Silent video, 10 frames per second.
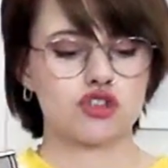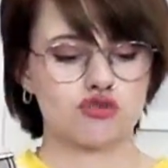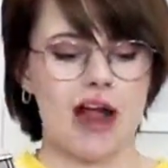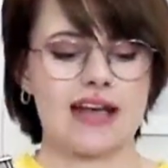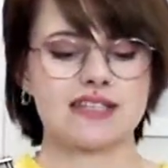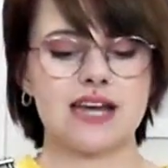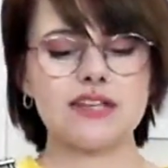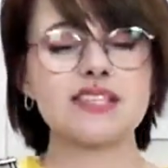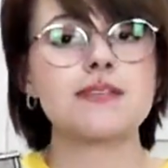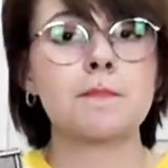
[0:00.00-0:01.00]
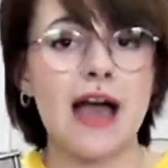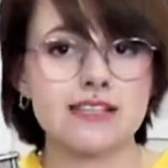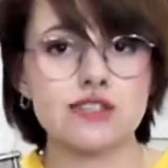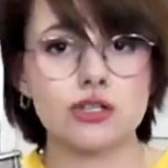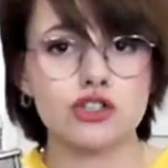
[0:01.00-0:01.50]
dress. Now this is a
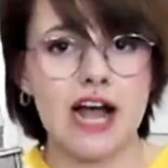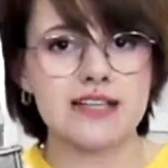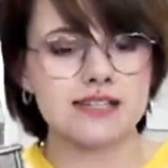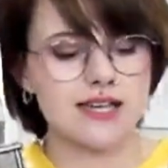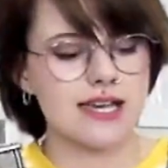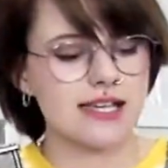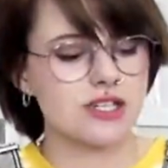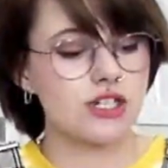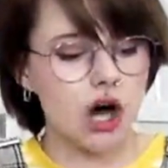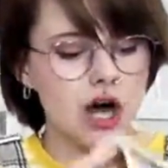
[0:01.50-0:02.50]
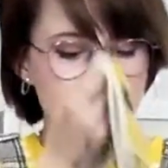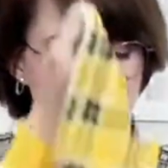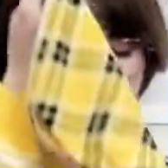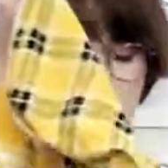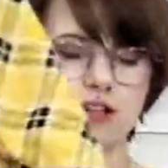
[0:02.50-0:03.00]
pencil dress. It is not a
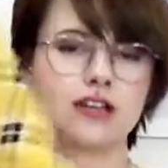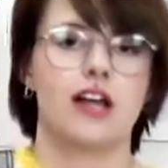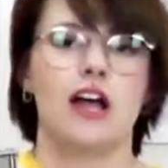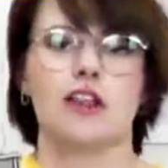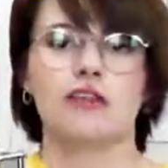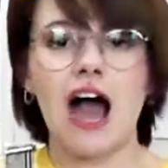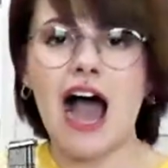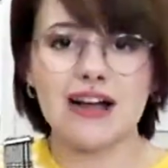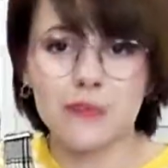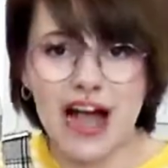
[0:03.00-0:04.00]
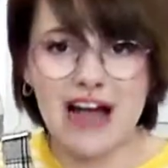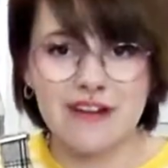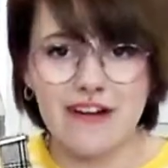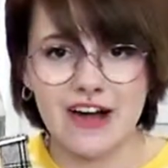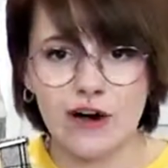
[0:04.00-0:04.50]
style that I wear
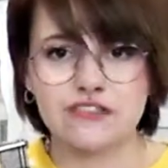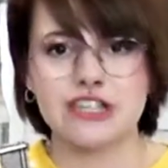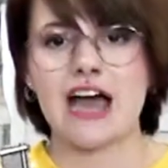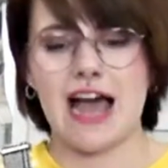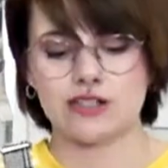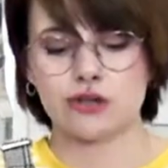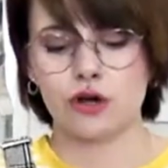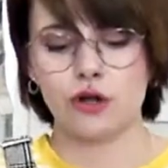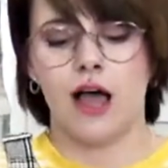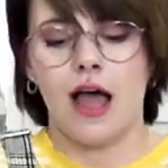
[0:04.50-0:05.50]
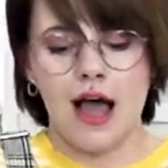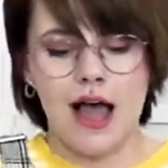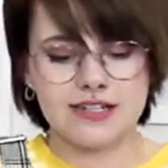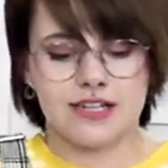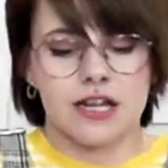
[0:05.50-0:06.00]
very often at all,
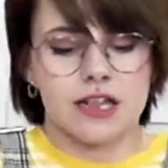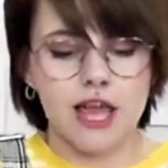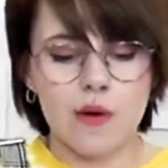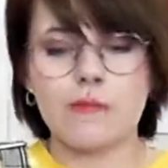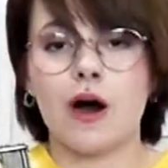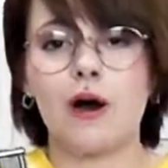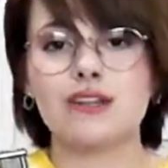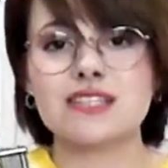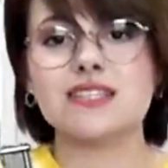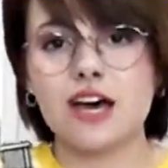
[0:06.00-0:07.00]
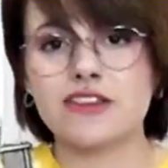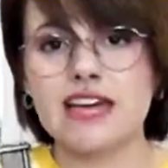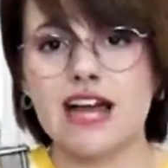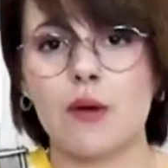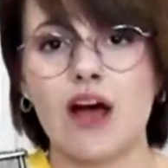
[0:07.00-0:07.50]
and lo and behold, it's another
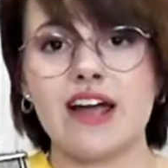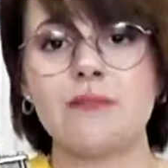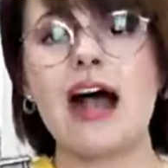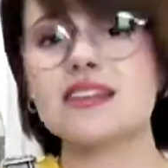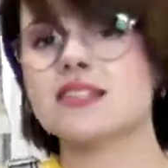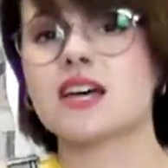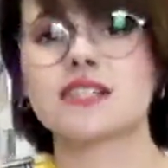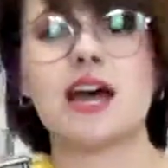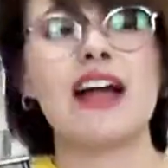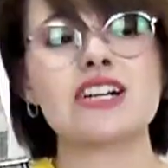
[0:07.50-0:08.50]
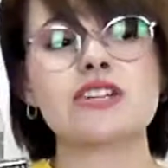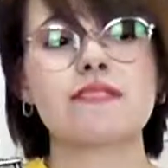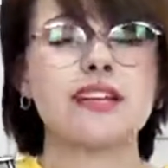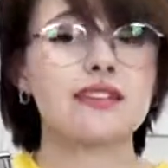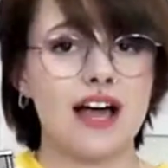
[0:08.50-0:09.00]
yellow item. As it turns out, I actually
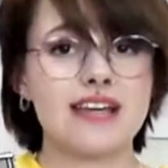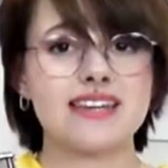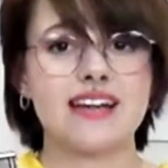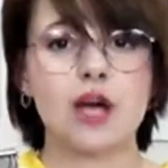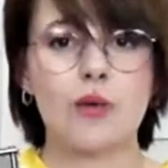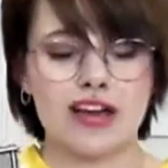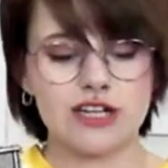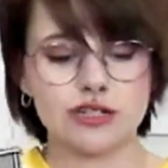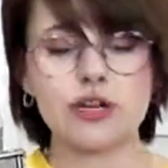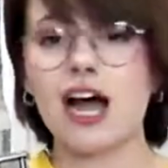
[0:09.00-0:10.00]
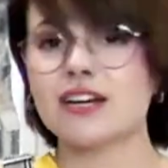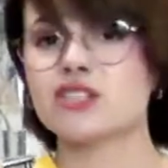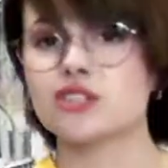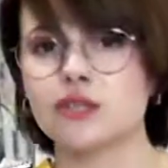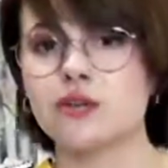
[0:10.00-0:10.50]
really like yellow, and I do kind of
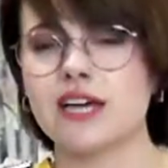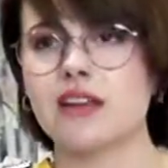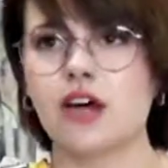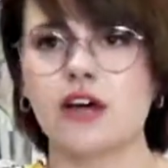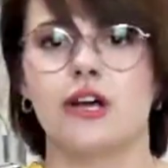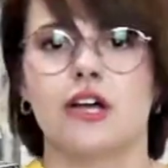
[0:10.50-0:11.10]
suit yellow,